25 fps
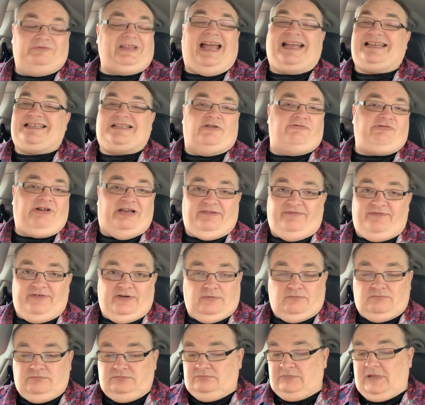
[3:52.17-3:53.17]
That's a great
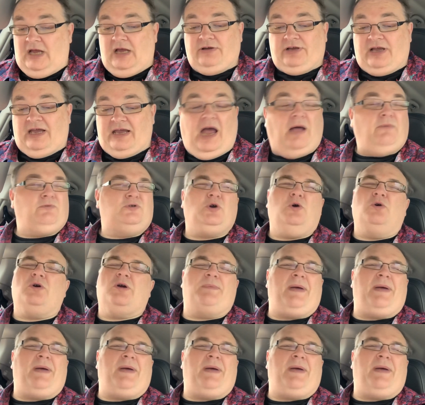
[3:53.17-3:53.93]
film. Okay, I'll talk